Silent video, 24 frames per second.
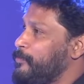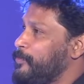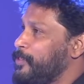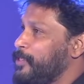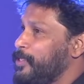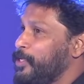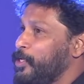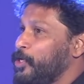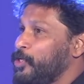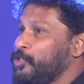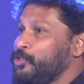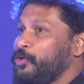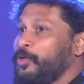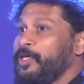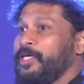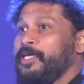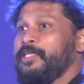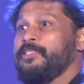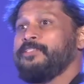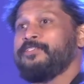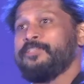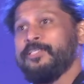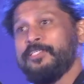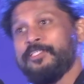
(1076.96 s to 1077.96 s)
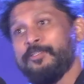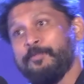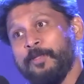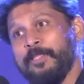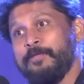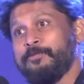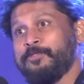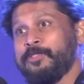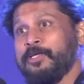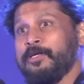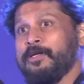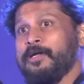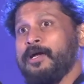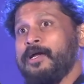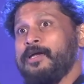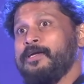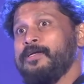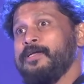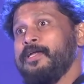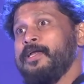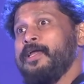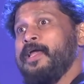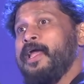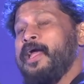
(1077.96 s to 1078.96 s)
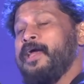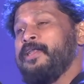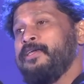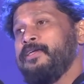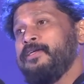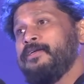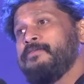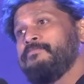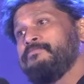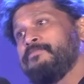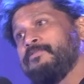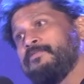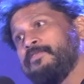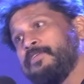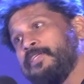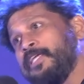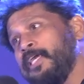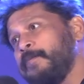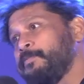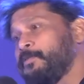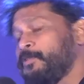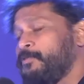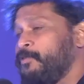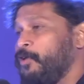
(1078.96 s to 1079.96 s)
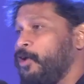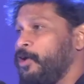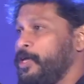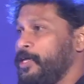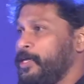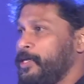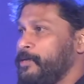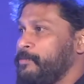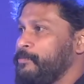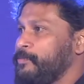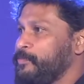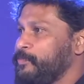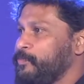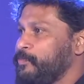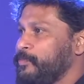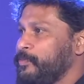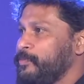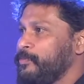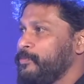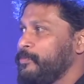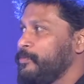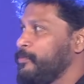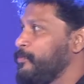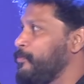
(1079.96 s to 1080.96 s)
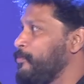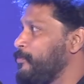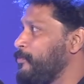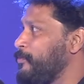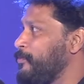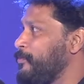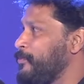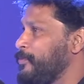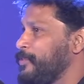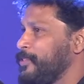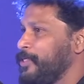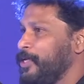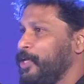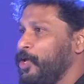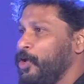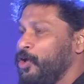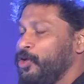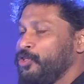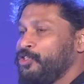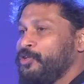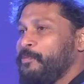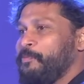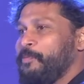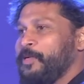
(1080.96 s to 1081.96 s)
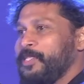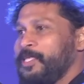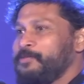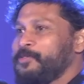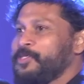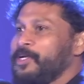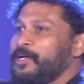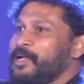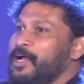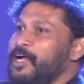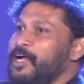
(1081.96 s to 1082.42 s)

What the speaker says: So he insists Pradeep Sarkar, and he keeps following him. So Pradeep Sarkar's